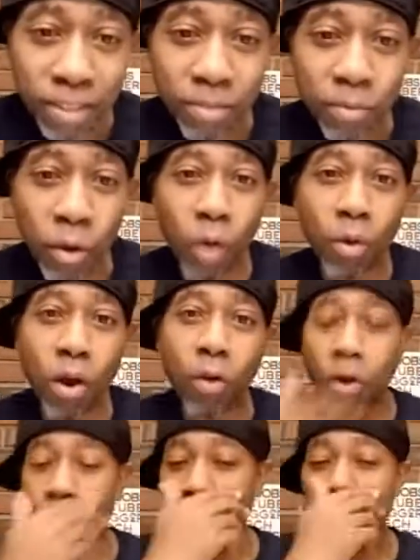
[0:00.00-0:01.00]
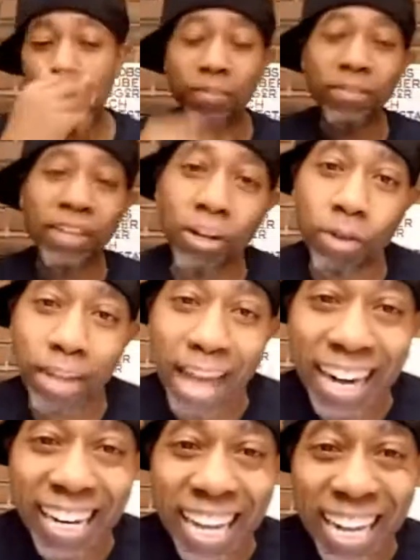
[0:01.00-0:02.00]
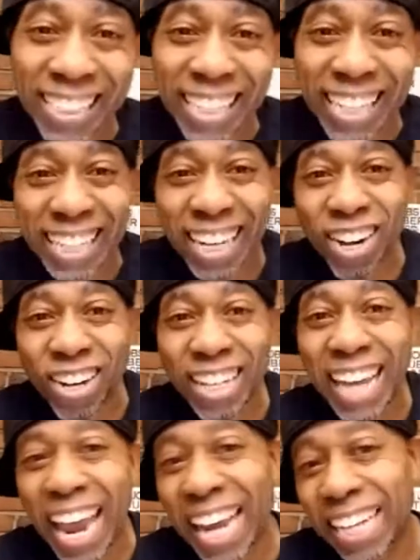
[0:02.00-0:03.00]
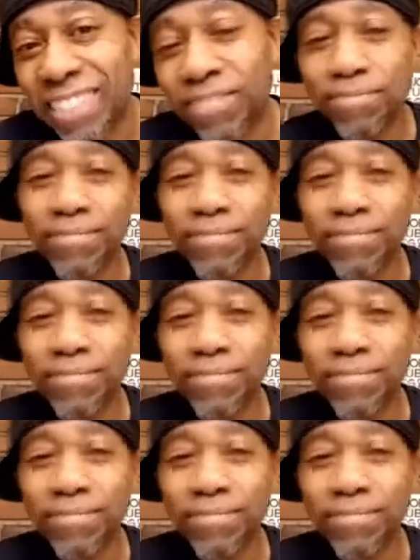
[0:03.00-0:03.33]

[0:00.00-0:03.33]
Whoa. I know a lot of ladies like their cookie 8.